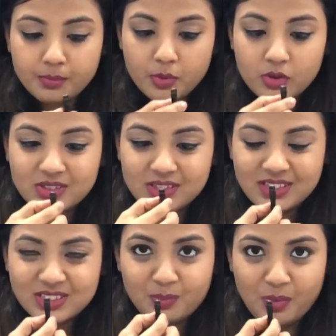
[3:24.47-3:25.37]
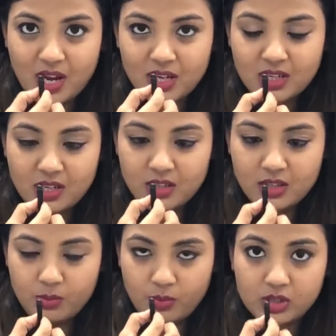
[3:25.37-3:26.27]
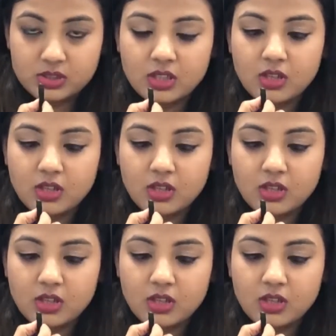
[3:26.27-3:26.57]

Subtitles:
put this part in the water